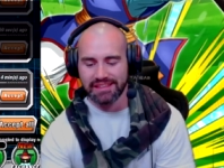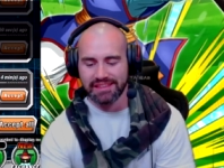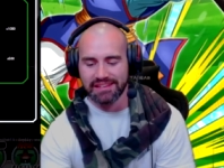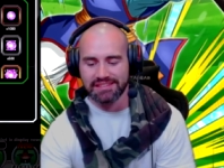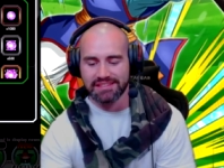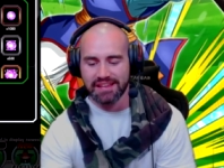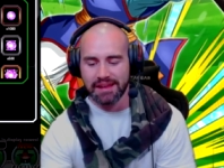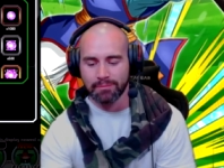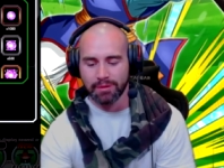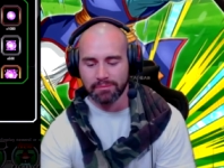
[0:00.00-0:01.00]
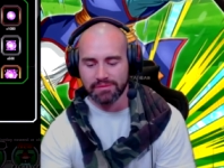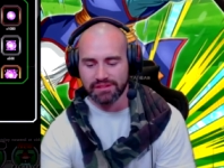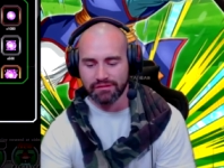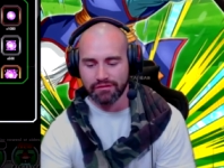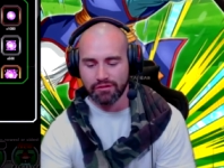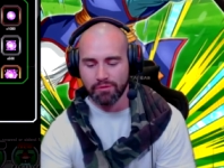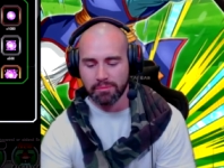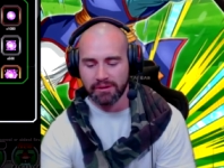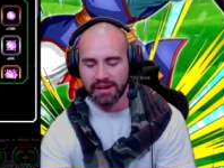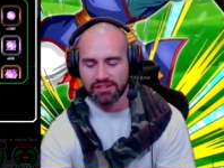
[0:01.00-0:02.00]
These emblems of
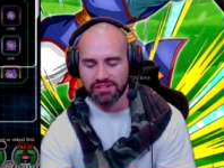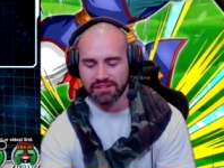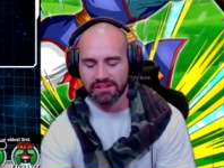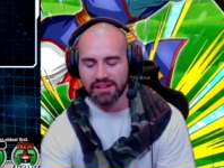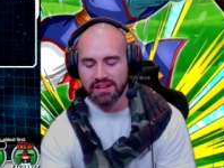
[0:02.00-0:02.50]
cooperation.